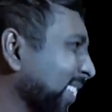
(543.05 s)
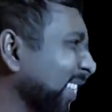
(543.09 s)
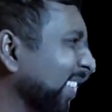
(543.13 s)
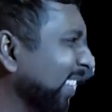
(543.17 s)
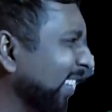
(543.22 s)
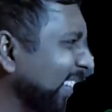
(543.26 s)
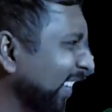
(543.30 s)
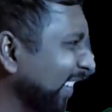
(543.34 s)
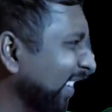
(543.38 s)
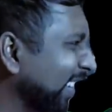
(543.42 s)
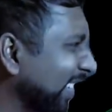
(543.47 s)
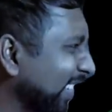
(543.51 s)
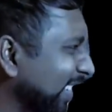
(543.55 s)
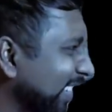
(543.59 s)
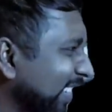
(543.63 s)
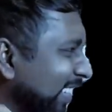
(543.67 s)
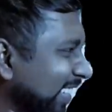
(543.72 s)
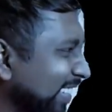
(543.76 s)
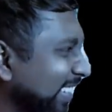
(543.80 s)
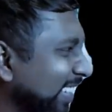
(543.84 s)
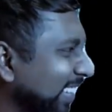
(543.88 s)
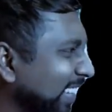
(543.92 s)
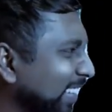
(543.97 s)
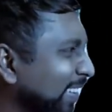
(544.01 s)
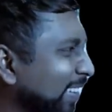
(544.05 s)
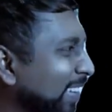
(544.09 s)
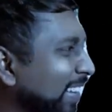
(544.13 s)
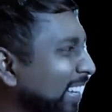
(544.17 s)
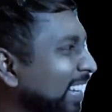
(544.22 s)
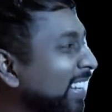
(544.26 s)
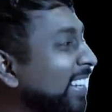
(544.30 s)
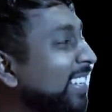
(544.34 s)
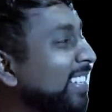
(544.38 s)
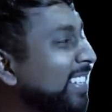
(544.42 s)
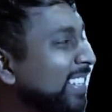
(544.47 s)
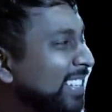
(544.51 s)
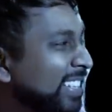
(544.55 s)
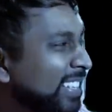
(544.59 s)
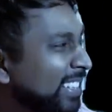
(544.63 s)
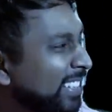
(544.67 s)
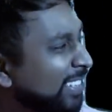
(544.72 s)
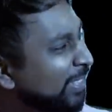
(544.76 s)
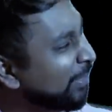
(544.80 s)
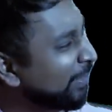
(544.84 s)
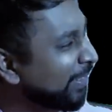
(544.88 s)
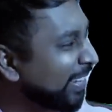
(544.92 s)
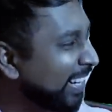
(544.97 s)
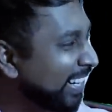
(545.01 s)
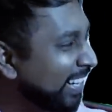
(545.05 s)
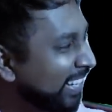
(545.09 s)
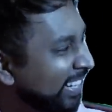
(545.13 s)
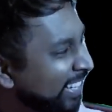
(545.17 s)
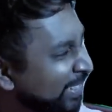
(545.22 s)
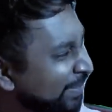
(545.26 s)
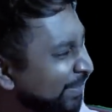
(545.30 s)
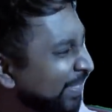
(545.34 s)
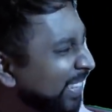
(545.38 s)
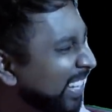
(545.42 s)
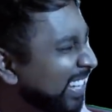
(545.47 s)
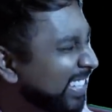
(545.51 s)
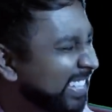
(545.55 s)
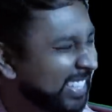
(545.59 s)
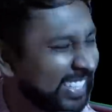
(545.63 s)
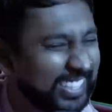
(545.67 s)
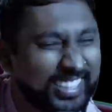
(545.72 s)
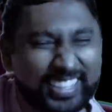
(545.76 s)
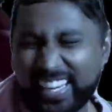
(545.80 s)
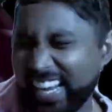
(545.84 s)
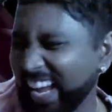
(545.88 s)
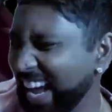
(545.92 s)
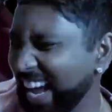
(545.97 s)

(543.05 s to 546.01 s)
He's just a little red. He's blushing.